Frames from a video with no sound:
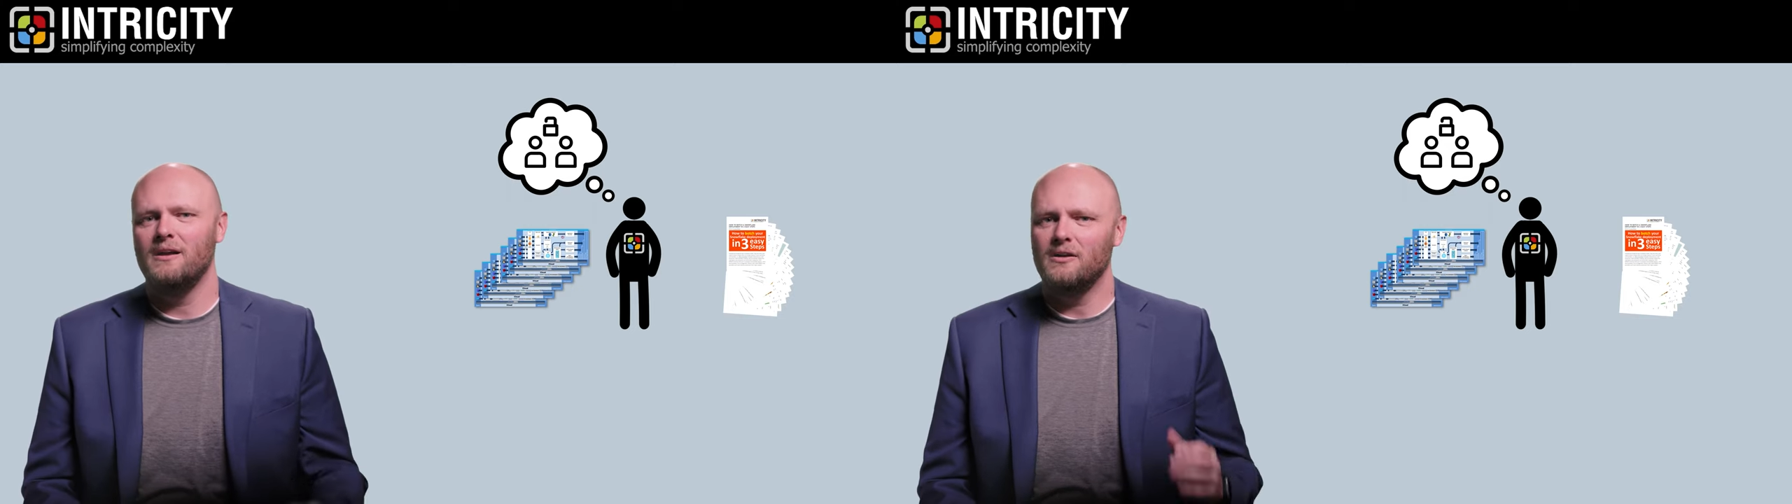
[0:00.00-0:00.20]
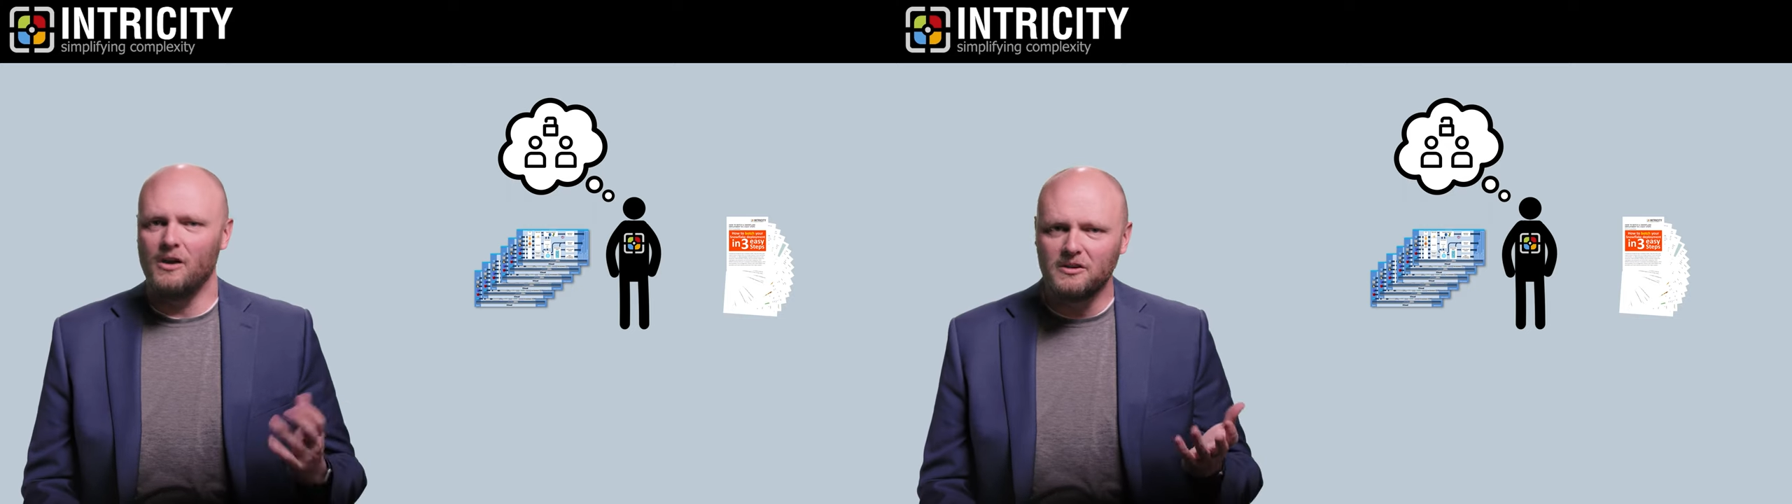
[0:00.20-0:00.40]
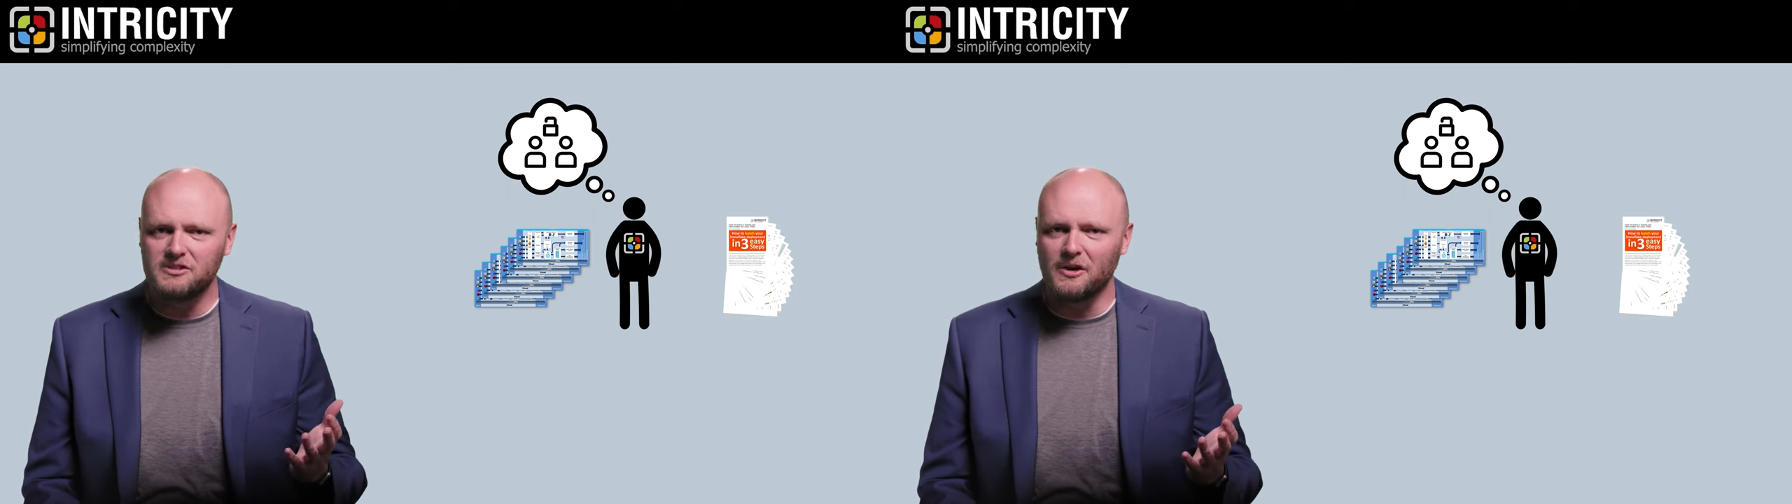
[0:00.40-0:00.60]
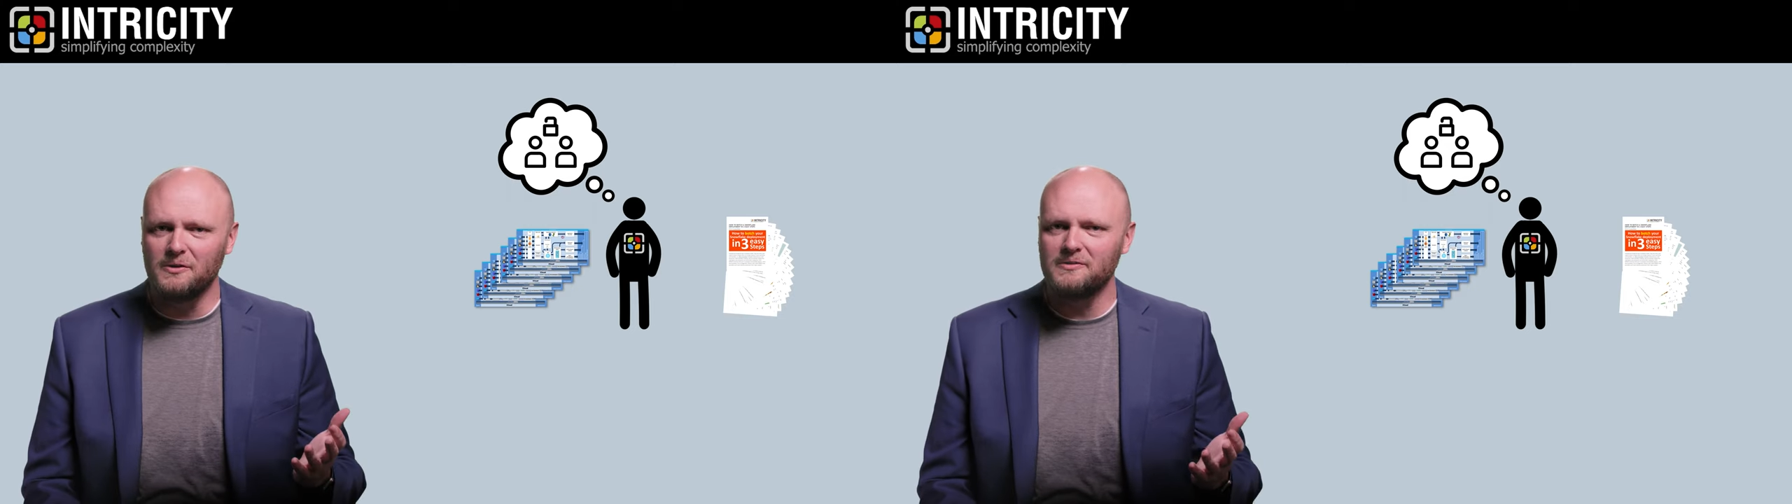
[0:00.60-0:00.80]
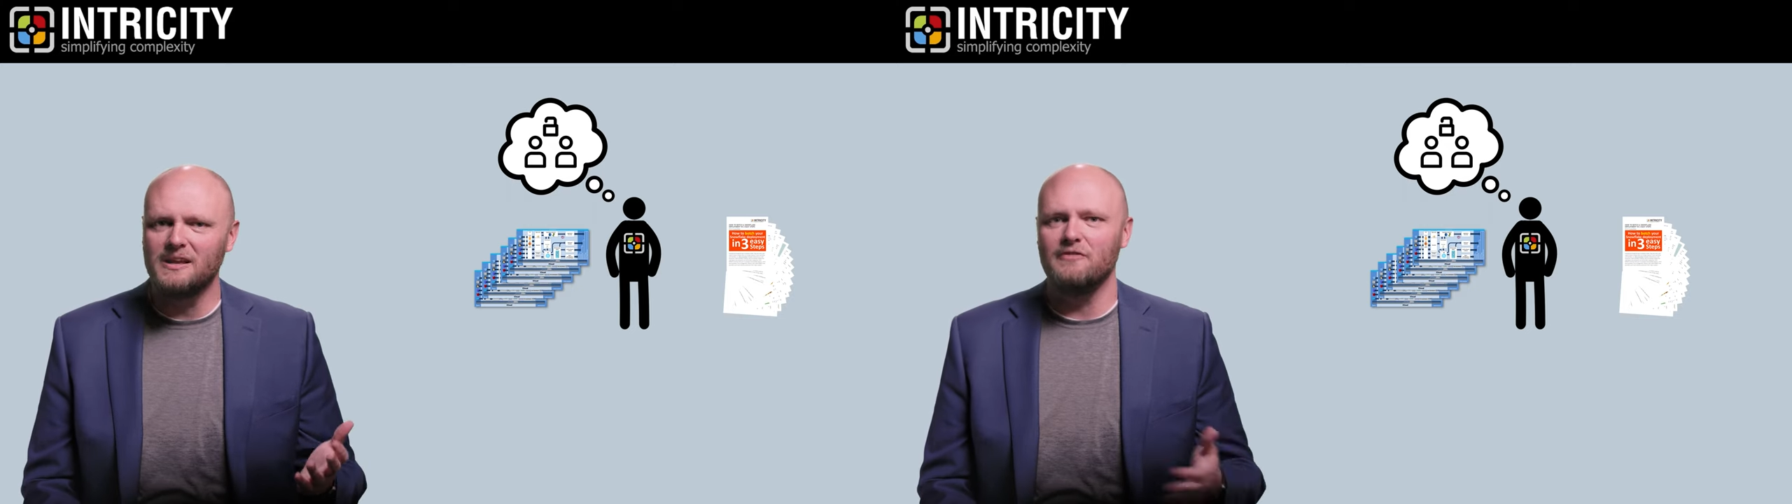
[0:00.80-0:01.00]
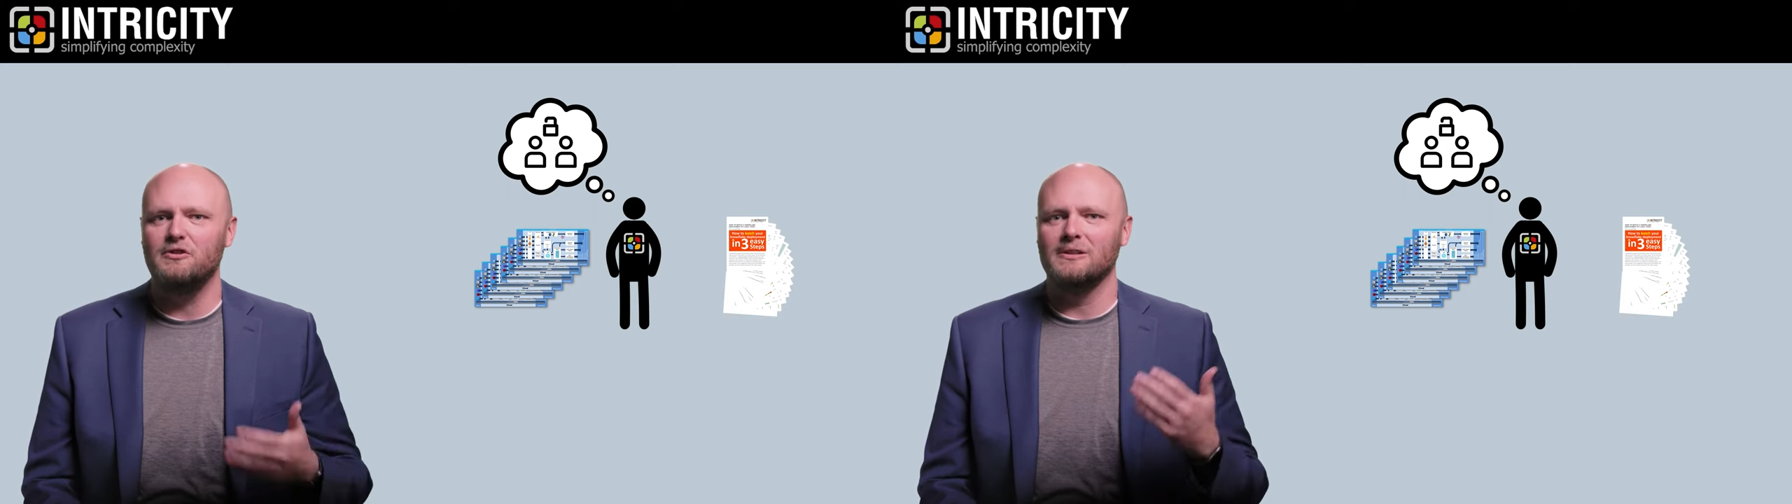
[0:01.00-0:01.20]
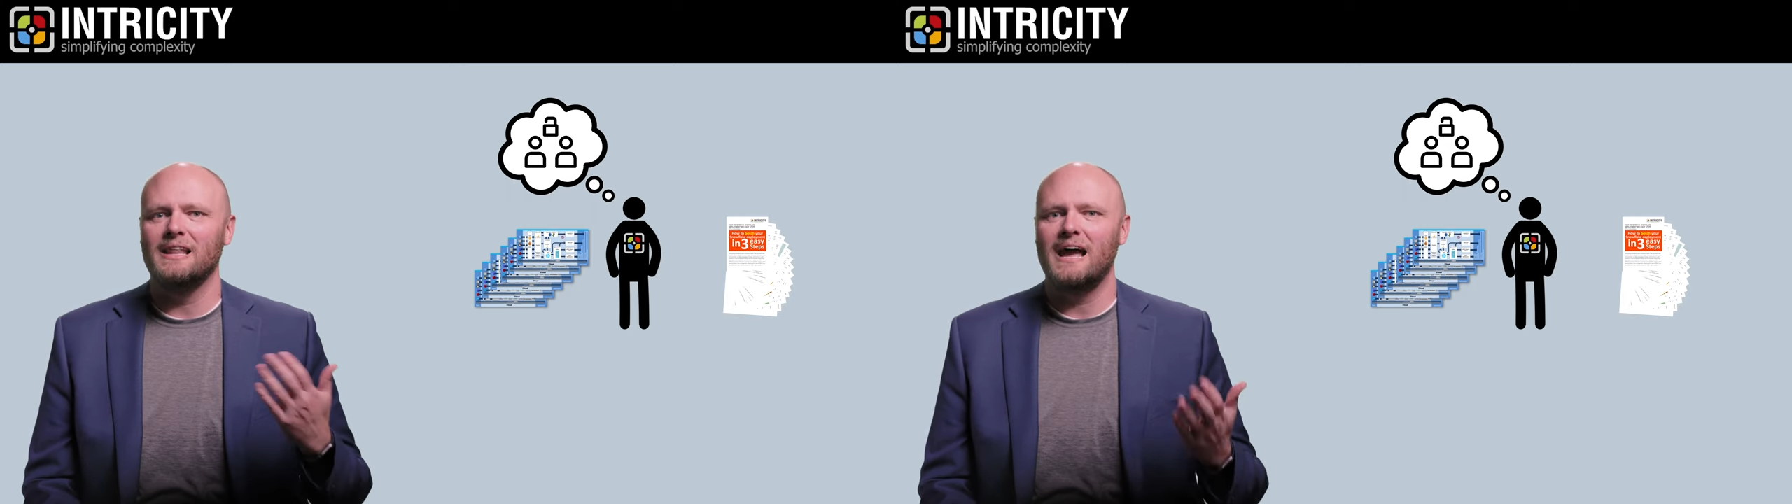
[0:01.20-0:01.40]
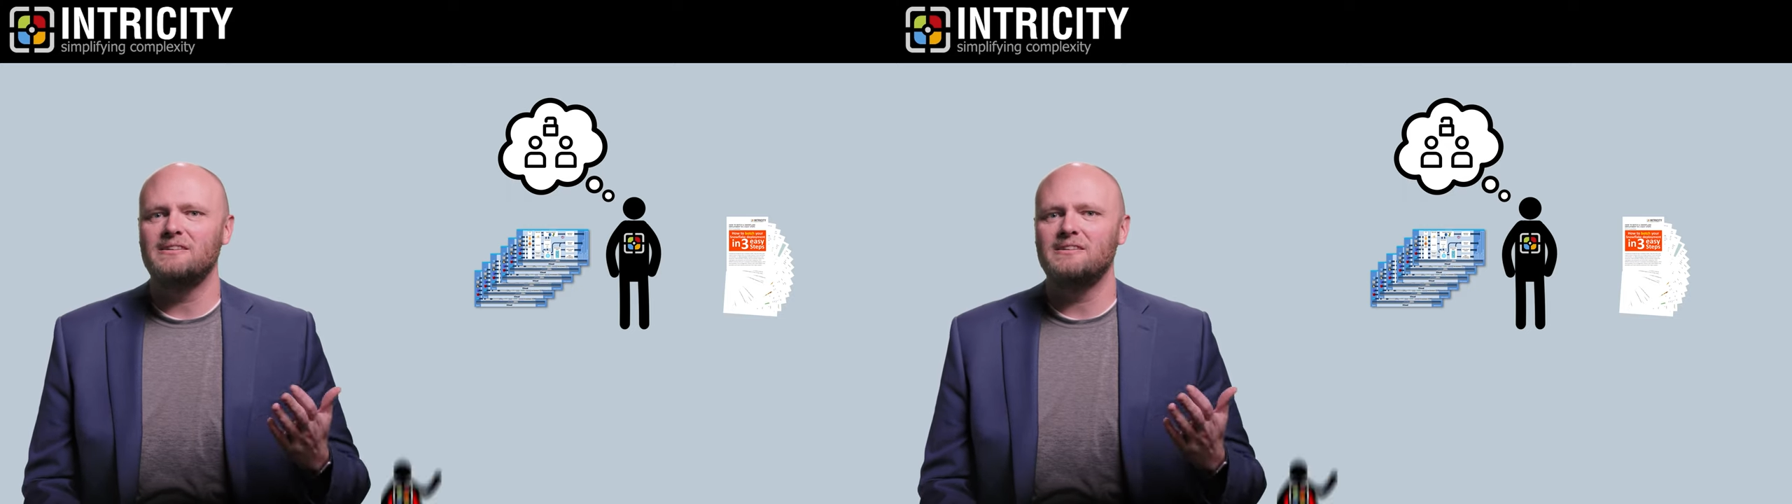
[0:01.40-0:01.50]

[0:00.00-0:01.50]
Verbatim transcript: Also, if you'd like